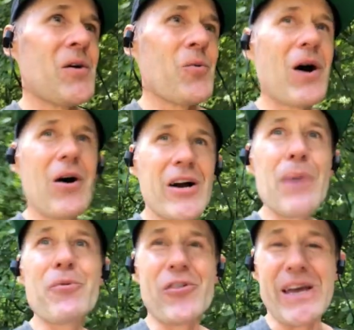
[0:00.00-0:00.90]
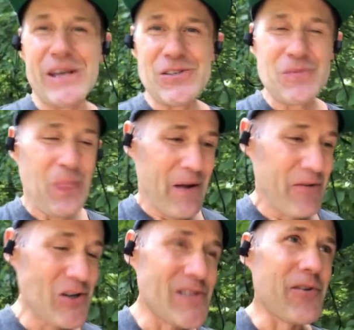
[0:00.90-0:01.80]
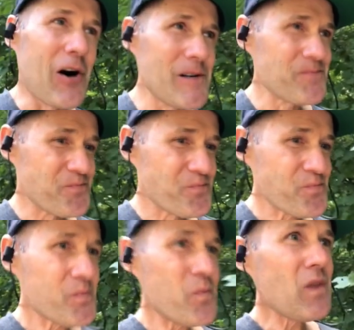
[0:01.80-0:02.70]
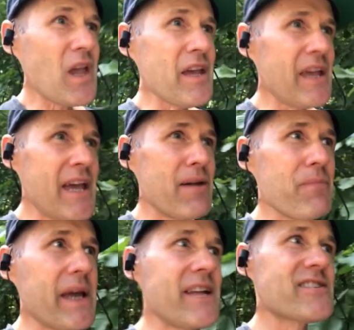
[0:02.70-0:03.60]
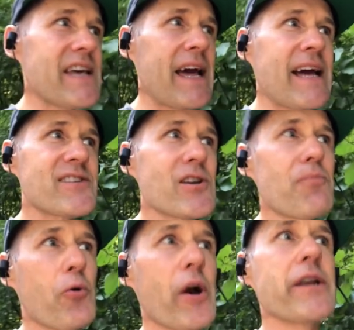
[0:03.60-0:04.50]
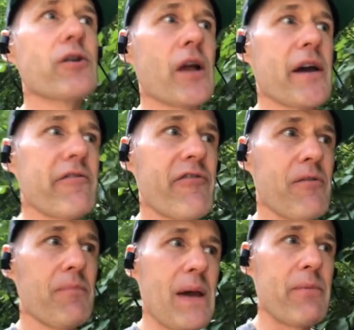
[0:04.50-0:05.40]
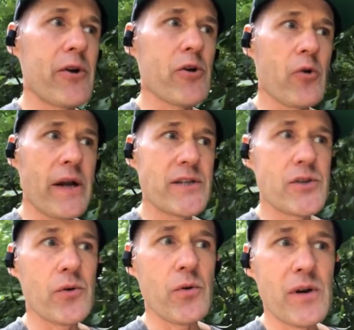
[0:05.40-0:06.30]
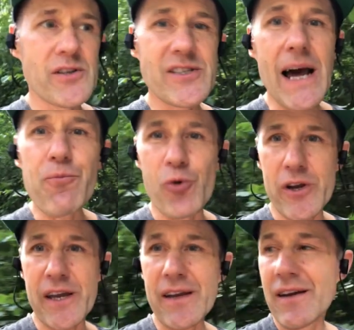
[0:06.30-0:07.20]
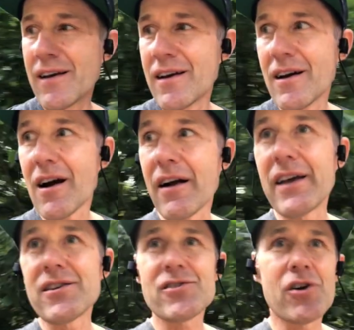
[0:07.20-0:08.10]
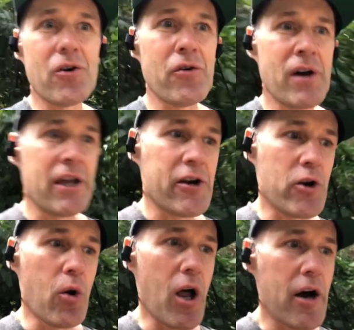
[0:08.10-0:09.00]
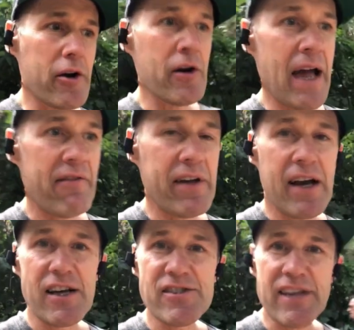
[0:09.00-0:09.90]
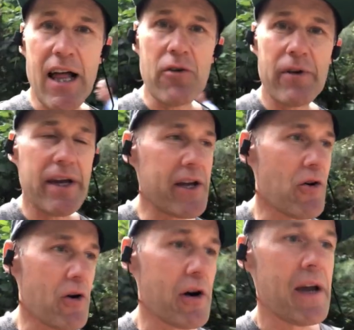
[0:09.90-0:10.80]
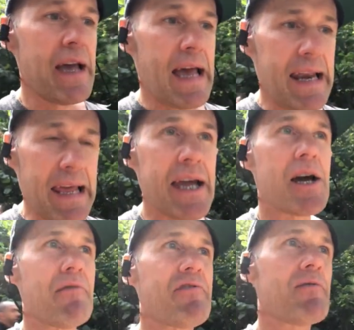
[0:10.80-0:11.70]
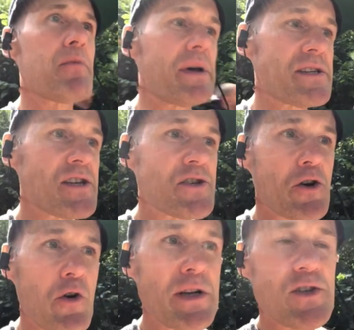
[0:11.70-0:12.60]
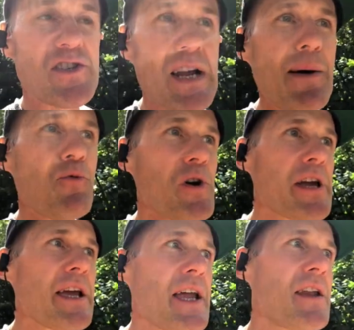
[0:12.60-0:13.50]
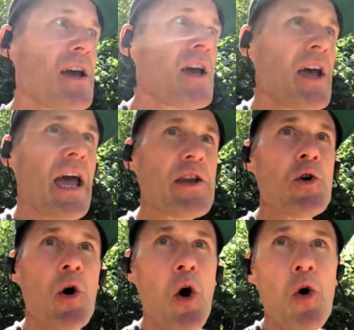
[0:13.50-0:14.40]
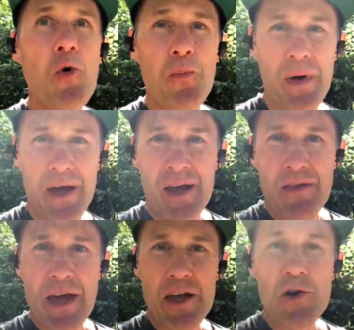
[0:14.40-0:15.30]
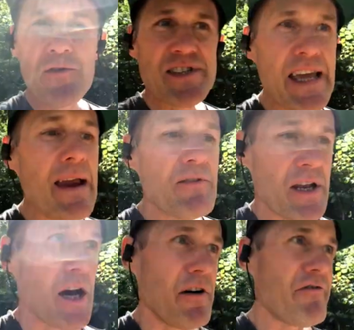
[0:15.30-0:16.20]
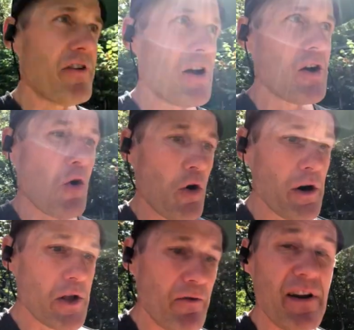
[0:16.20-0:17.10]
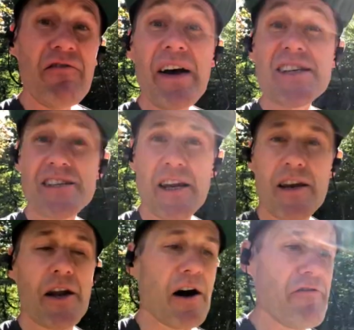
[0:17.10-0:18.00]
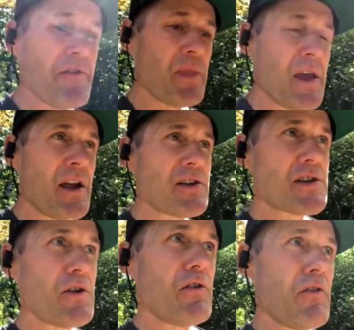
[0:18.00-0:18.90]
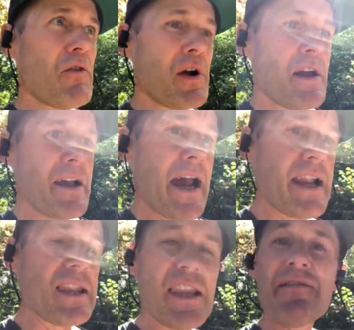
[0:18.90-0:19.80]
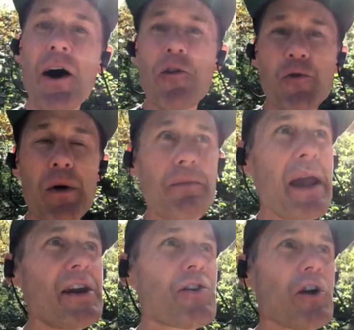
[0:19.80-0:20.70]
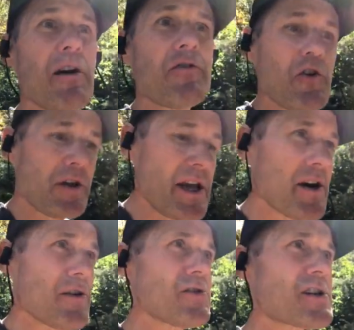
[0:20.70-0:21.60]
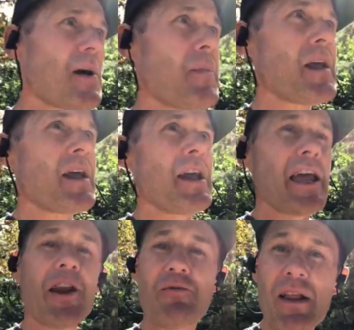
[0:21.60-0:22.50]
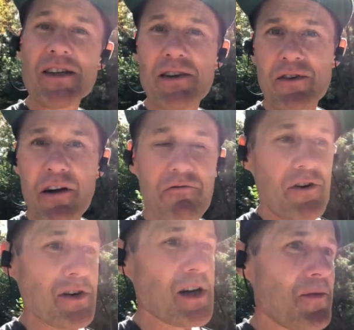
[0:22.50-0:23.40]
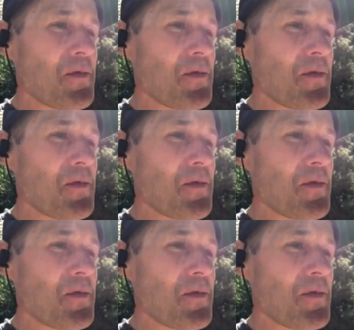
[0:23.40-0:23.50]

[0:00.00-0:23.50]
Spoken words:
Well, a couple things. First of all, it means that at some point in your life, maybe you're going to stop working. All right, so you're no longer having a salary or an income from your business. You're going to stop working, and you hope that you've saved enough or you've invested enough to kind of live out the remainder of your years in relative comfort.